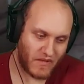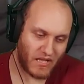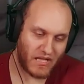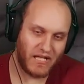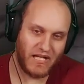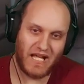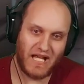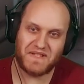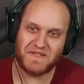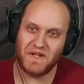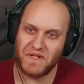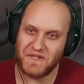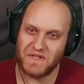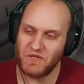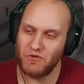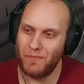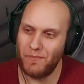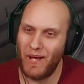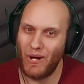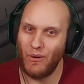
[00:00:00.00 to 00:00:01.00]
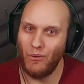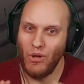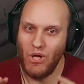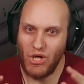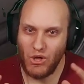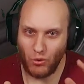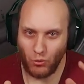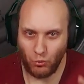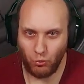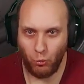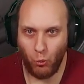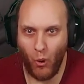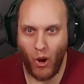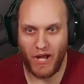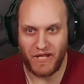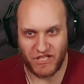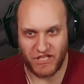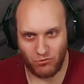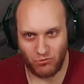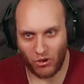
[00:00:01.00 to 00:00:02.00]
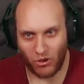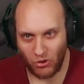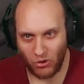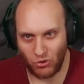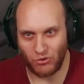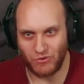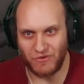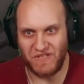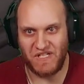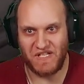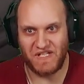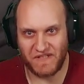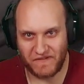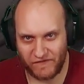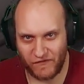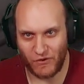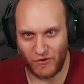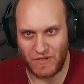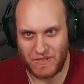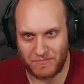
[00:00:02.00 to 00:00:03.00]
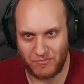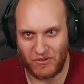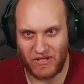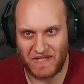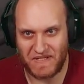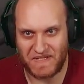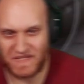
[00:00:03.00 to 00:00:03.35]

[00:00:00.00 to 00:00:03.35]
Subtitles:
It's also about what you are holding in the first place.